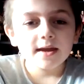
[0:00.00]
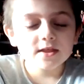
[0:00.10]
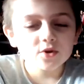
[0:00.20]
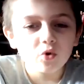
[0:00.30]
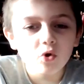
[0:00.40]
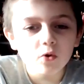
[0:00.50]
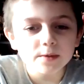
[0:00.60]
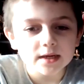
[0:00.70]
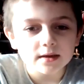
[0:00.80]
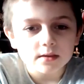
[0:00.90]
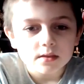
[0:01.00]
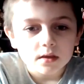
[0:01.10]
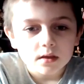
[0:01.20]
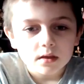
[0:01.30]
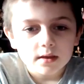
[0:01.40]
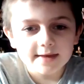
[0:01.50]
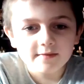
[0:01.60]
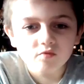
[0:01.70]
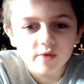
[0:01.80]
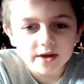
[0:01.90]
it's cool because
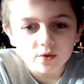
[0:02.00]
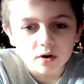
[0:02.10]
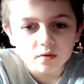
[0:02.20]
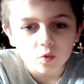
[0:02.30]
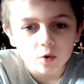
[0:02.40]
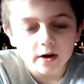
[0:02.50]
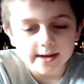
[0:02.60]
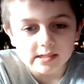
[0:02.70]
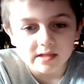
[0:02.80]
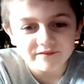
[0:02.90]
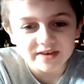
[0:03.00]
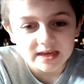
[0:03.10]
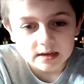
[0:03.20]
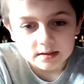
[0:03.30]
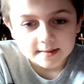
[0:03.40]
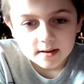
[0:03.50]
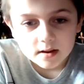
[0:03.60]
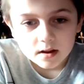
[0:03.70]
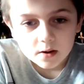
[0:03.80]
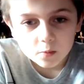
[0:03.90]
even Randy Orton wore against the Fiend,
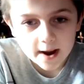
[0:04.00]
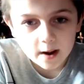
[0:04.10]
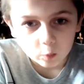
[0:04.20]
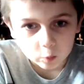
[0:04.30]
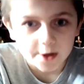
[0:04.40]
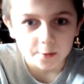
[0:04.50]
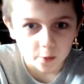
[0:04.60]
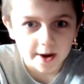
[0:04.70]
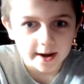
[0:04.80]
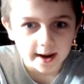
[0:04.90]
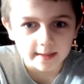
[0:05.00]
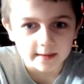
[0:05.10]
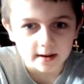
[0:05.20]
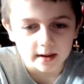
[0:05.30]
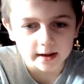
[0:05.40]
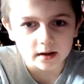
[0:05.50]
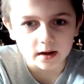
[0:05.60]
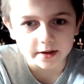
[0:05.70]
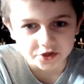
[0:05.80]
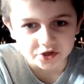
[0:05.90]
white and red, and then like
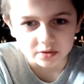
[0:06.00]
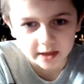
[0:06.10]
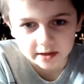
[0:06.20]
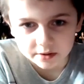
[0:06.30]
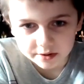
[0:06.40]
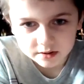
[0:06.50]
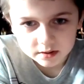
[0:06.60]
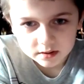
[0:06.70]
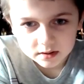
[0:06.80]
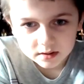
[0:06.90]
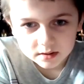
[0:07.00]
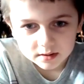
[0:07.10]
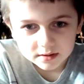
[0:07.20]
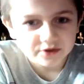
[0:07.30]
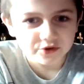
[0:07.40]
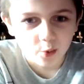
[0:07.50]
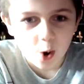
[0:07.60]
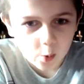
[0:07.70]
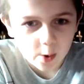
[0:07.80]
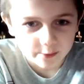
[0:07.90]
a year later, you
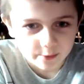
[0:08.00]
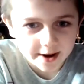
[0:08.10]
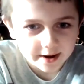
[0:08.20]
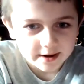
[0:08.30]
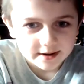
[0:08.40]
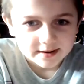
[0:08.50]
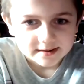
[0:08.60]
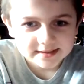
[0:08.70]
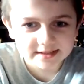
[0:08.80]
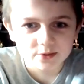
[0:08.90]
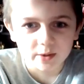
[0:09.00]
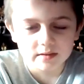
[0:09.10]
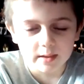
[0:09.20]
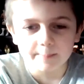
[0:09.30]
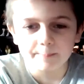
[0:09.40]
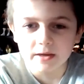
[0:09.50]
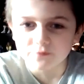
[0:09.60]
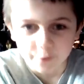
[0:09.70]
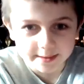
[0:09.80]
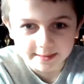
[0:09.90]
wore white and red because you guys are like
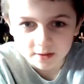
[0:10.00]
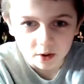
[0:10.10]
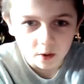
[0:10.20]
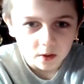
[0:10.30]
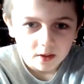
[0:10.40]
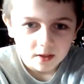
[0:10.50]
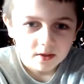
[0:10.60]
best friends and all.